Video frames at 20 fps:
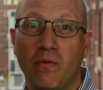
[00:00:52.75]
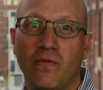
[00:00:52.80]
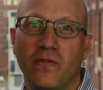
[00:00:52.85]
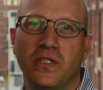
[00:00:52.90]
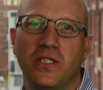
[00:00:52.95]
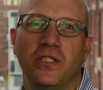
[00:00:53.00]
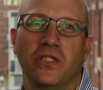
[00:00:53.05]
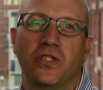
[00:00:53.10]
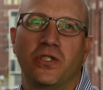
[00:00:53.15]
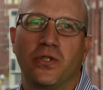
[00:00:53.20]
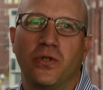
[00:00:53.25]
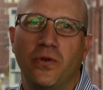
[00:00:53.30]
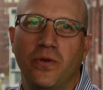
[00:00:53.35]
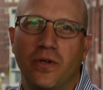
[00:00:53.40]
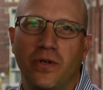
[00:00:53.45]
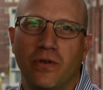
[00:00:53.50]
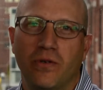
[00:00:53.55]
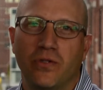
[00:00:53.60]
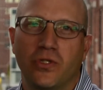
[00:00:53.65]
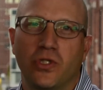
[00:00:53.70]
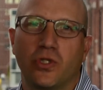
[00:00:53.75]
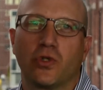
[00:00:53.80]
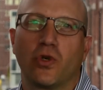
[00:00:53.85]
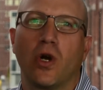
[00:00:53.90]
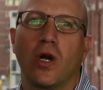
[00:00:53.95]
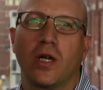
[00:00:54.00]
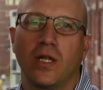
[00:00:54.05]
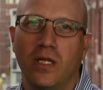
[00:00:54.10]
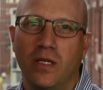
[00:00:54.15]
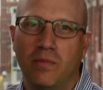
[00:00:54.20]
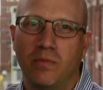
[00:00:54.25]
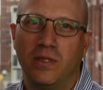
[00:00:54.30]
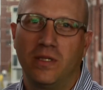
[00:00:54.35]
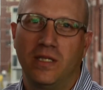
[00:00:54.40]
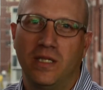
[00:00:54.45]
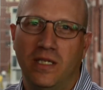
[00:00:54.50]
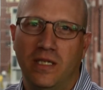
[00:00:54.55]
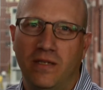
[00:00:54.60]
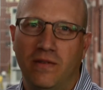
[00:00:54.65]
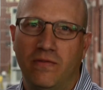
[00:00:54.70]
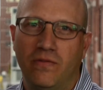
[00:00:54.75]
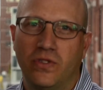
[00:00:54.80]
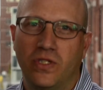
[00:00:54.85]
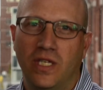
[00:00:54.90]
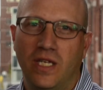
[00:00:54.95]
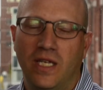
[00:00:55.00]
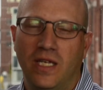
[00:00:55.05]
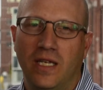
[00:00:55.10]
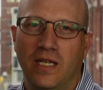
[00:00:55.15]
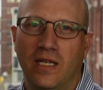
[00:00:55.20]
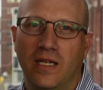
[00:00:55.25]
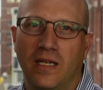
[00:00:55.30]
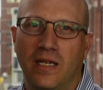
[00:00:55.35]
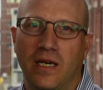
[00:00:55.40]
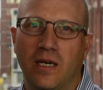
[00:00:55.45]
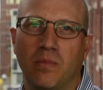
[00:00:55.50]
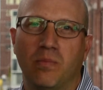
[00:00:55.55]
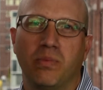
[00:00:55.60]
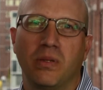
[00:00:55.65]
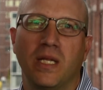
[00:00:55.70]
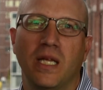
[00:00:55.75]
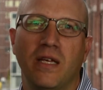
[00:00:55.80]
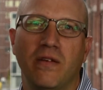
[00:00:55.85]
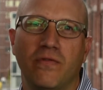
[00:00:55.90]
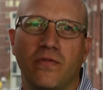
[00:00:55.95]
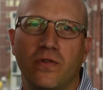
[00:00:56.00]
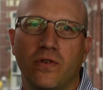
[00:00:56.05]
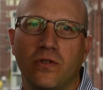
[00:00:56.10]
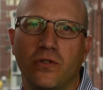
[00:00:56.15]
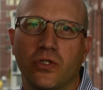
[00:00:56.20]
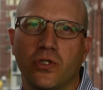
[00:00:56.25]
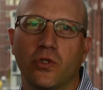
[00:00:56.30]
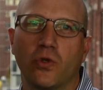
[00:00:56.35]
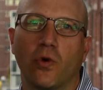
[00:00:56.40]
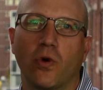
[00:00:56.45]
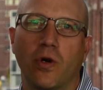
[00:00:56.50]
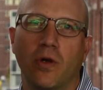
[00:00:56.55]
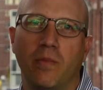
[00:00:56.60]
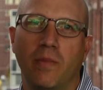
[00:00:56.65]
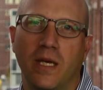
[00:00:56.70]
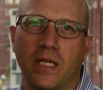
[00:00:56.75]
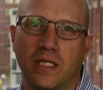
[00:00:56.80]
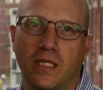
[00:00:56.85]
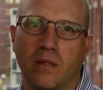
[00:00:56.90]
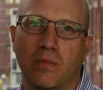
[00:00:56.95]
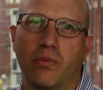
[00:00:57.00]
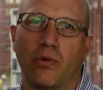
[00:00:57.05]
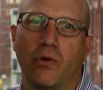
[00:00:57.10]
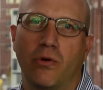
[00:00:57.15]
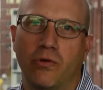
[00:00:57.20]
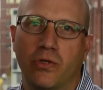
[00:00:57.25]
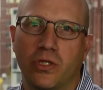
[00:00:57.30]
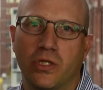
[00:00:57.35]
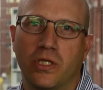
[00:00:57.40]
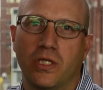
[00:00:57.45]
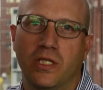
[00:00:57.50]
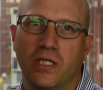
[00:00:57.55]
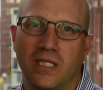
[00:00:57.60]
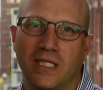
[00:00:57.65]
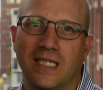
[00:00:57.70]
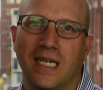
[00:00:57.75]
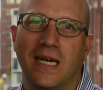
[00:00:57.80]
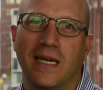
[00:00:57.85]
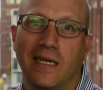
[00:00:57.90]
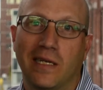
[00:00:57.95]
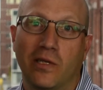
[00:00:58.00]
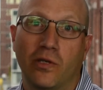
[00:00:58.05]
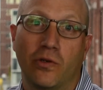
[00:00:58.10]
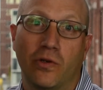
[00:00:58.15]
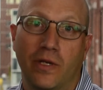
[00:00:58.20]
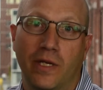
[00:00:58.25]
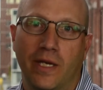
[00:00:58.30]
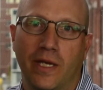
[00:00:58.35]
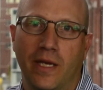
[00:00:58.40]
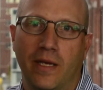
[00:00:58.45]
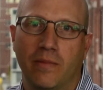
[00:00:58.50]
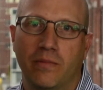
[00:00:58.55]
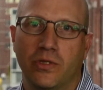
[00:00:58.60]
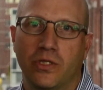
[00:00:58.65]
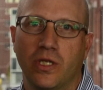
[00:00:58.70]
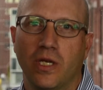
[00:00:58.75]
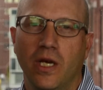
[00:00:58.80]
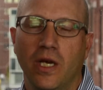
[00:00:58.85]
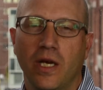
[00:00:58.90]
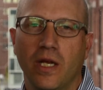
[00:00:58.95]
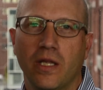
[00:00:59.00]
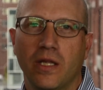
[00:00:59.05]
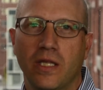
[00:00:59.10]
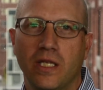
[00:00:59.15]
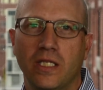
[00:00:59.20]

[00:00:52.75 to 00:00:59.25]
Fablevision Studios strongly believes in a playful, story-based approach to designing learning games.